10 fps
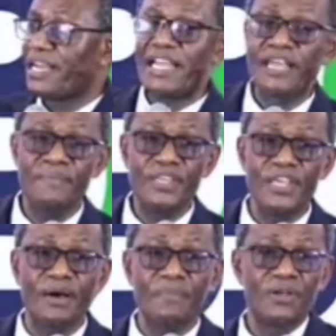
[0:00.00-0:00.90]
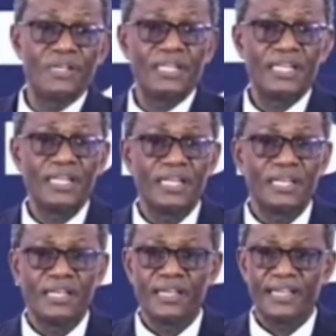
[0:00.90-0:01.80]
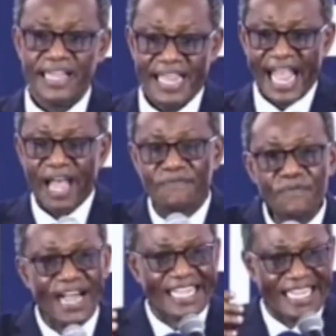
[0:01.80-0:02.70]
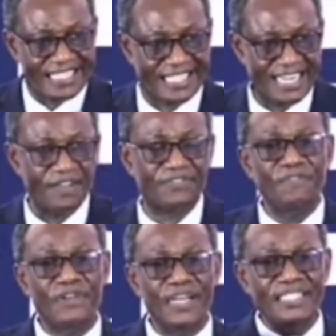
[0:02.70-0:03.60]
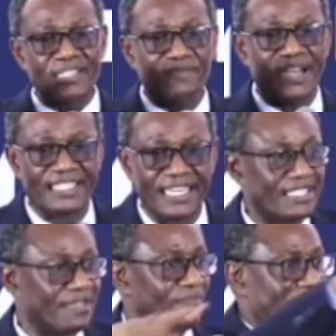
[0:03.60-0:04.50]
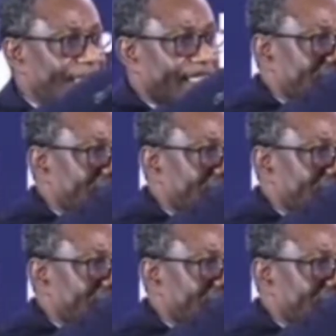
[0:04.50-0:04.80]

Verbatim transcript: ABM. Every vacation after village evangelism this year,